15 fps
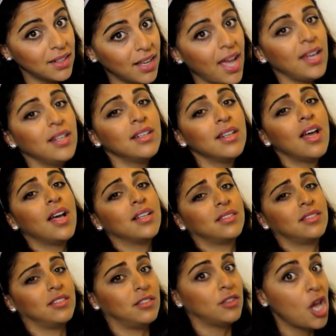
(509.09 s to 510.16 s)
Ghayn has
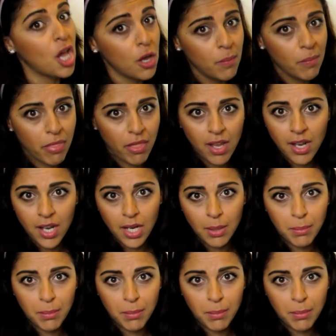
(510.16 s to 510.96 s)
the same thing,